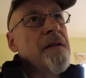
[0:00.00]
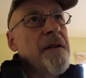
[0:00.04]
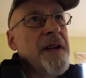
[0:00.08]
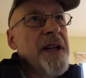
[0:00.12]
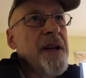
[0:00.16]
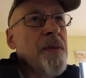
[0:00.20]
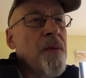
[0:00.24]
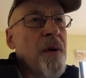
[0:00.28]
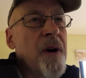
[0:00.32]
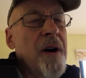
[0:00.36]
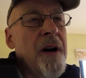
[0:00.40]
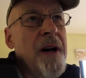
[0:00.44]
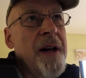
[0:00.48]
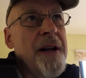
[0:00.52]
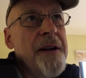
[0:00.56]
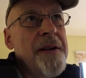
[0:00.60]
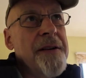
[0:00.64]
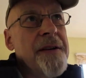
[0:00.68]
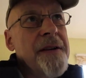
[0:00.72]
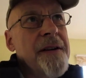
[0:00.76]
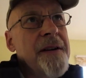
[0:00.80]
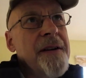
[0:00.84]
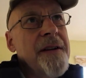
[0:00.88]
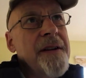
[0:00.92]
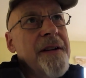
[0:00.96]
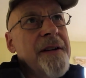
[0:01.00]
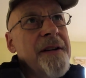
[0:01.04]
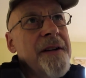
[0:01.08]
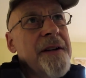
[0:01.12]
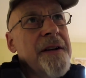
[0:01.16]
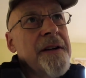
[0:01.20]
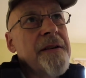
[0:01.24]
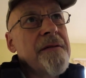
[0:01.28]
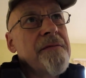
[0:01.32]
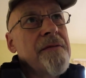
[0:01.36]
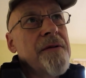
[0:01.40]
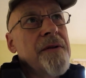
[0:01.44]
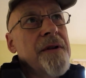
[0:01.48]
rewired. You
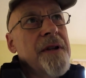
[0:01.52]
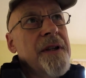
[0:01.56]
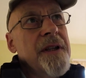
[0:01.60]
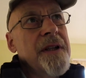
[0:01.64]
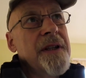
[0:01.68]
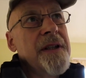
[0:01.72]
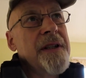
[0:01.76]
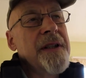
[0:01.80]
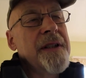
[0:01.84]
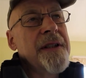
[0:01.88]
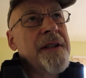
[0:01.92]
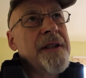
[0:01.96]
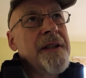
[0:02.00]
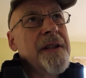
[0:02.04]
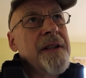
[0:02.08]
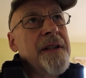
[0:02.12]
can run a